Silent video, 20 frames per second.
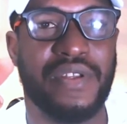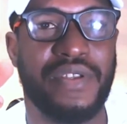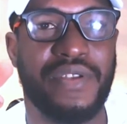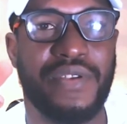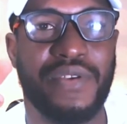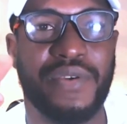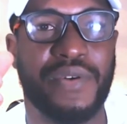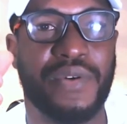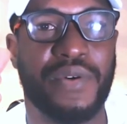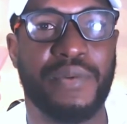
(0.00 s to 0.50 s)

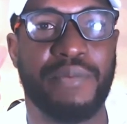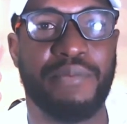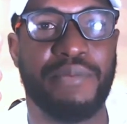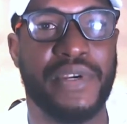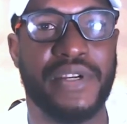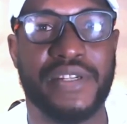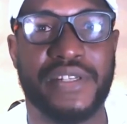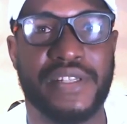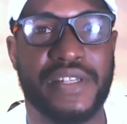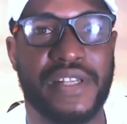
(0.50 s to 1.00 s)
your
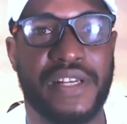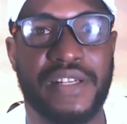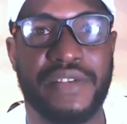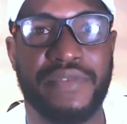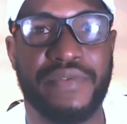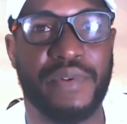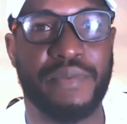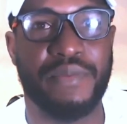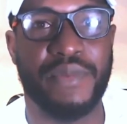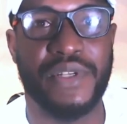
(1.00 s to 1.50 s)
personal
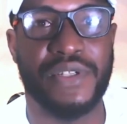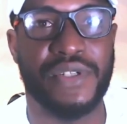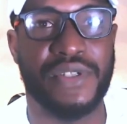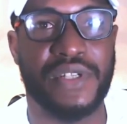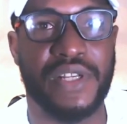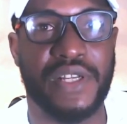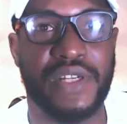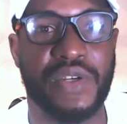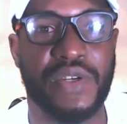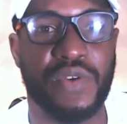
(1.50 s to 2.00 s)
information.
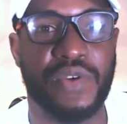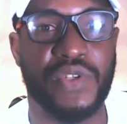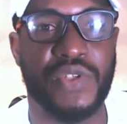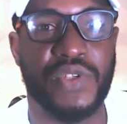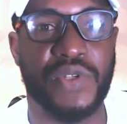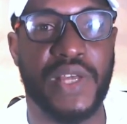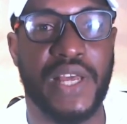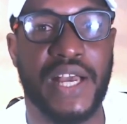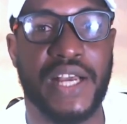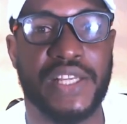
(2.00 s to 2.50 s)
They're not going
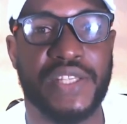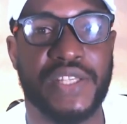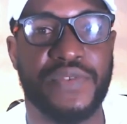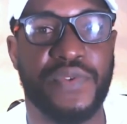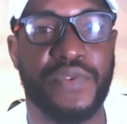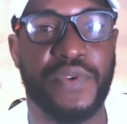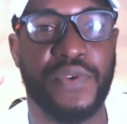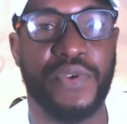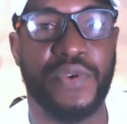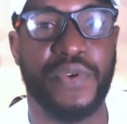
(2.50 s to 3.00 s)
to ask
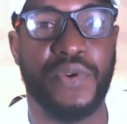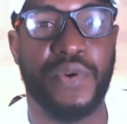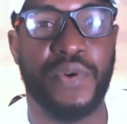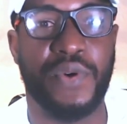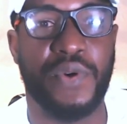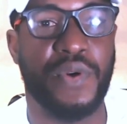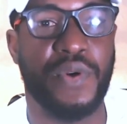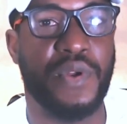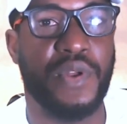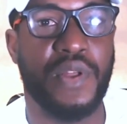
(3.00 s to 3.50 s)
for
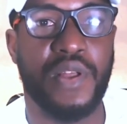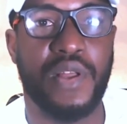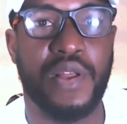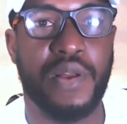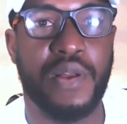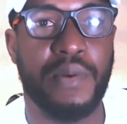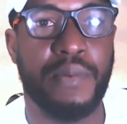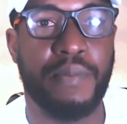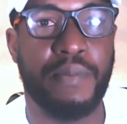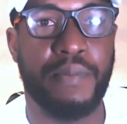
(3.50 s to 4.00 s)
your
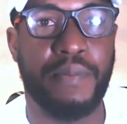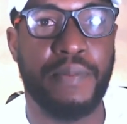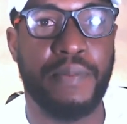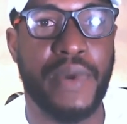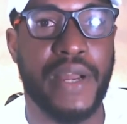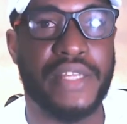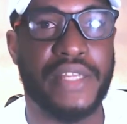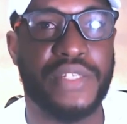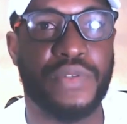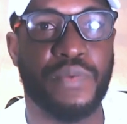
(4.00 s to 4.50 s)

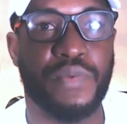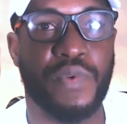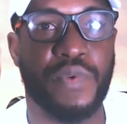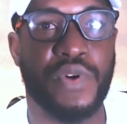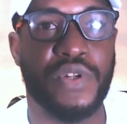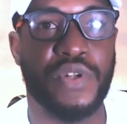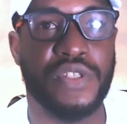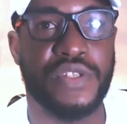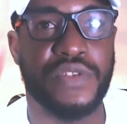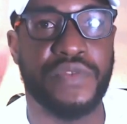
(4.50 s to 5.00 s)

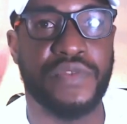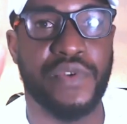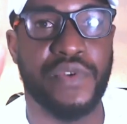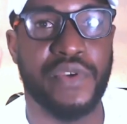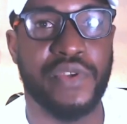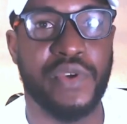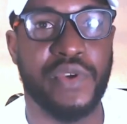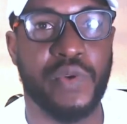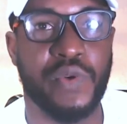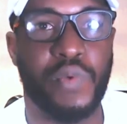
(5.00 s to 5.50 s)
passwords,
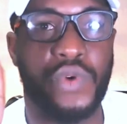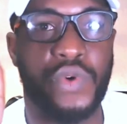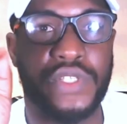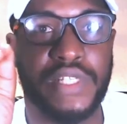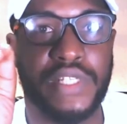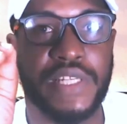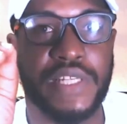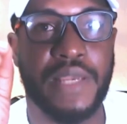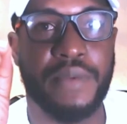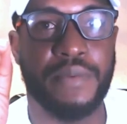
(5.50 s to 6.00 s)
for your
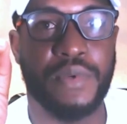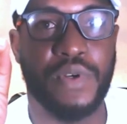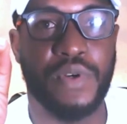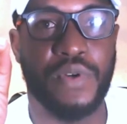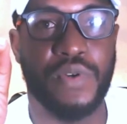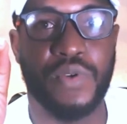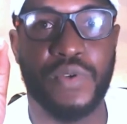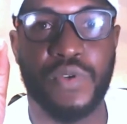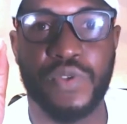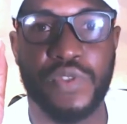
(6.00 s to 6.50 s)
one-time
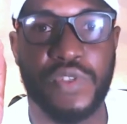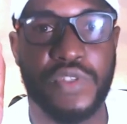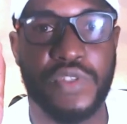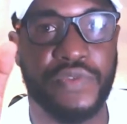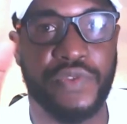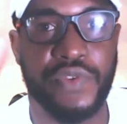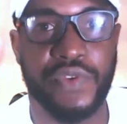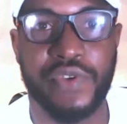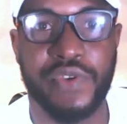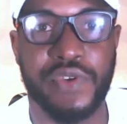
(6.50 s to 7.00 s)
codes,
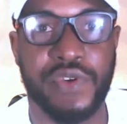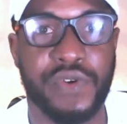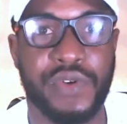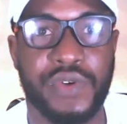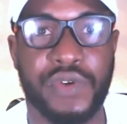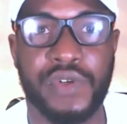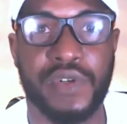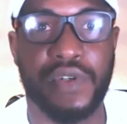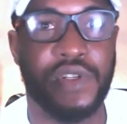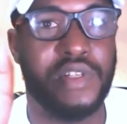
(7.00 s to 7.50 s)
for
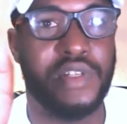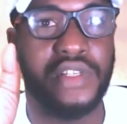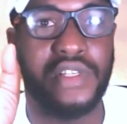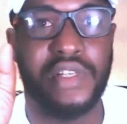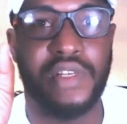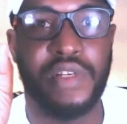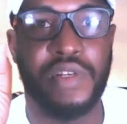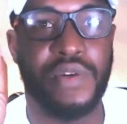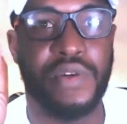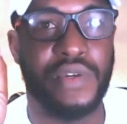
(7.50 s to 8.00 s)
your
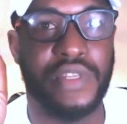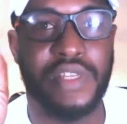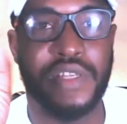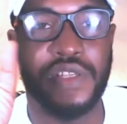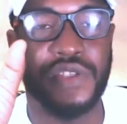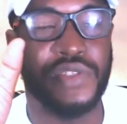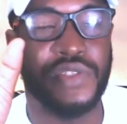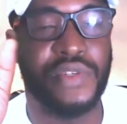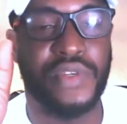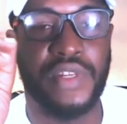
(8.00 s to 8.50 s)

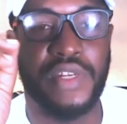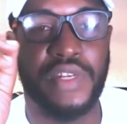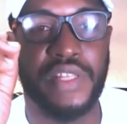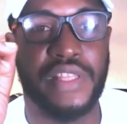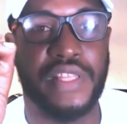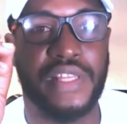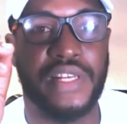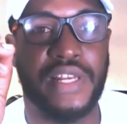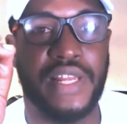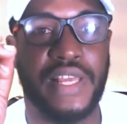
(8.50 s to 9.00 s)
logins or
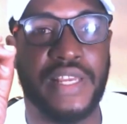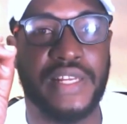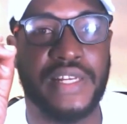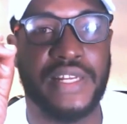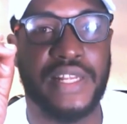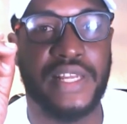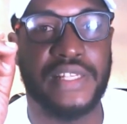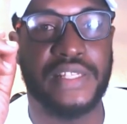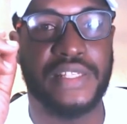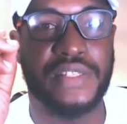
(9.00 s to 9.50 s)
anything like
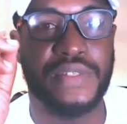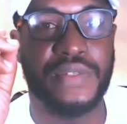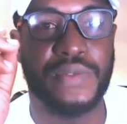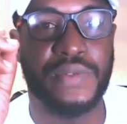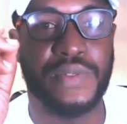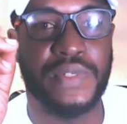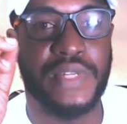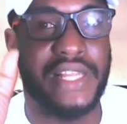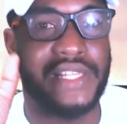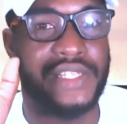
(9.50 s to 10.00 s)
that.
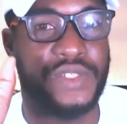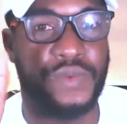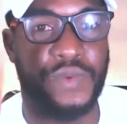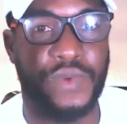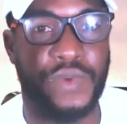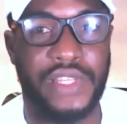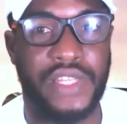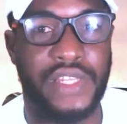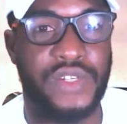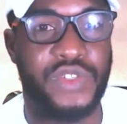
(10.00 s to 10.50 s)
So that's
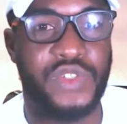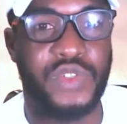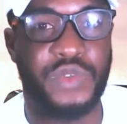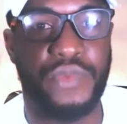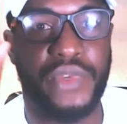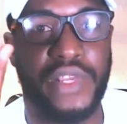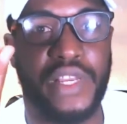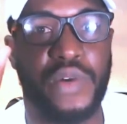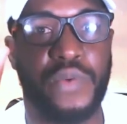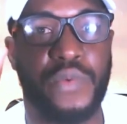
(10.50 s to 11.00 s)
one thing you
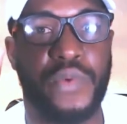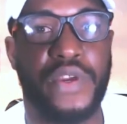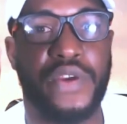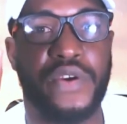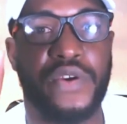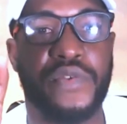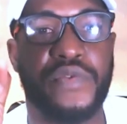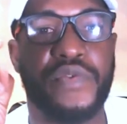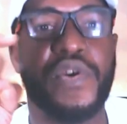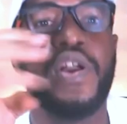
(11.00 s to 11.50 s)
should be aware
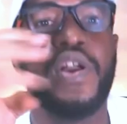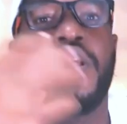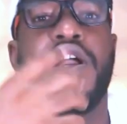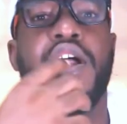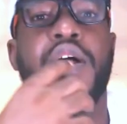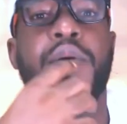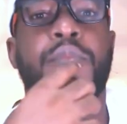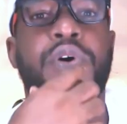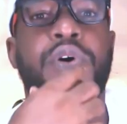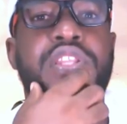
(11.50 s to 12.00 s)
of.
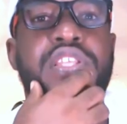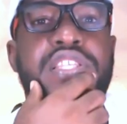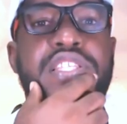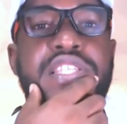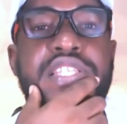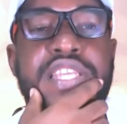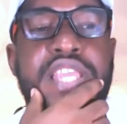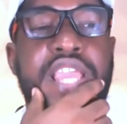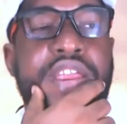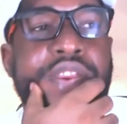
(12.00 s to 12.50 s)
But the
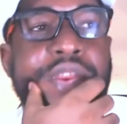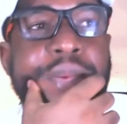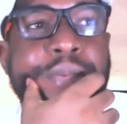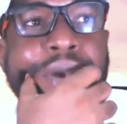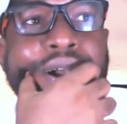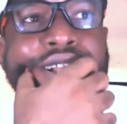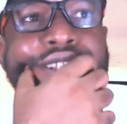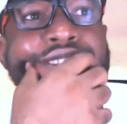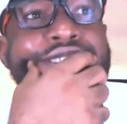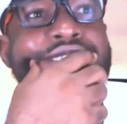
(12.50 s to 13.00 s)
scary
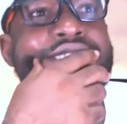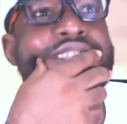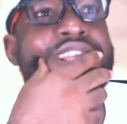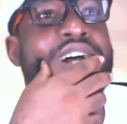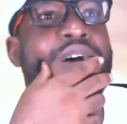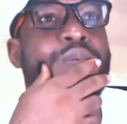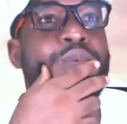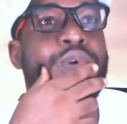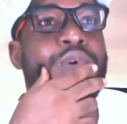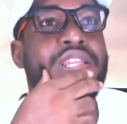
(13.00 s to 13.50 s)
part is
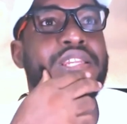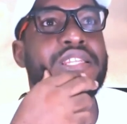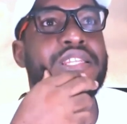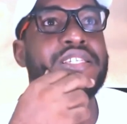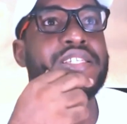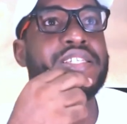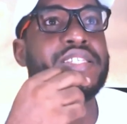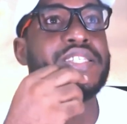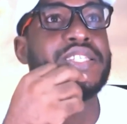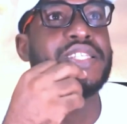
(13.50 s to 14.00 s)
that when
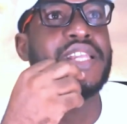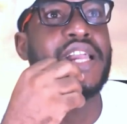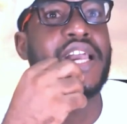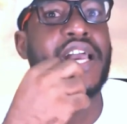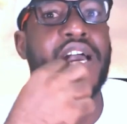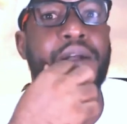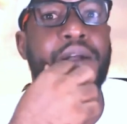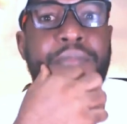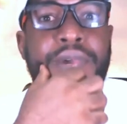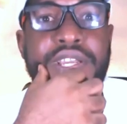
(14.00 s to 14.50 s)
these
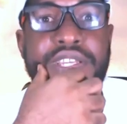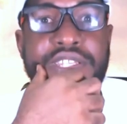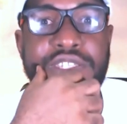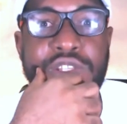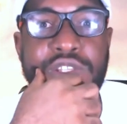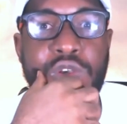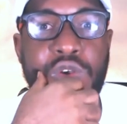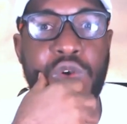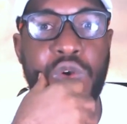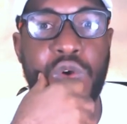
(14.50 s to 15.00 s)

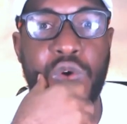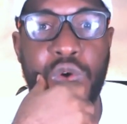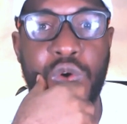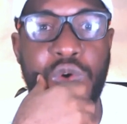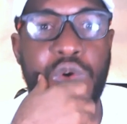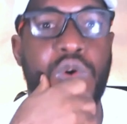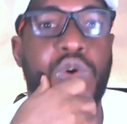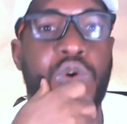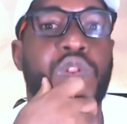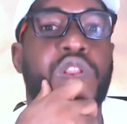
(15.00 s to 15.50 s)
scammers
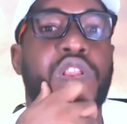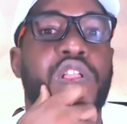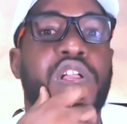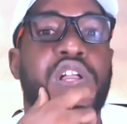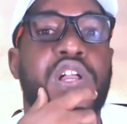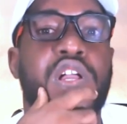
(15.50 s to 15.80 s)
call,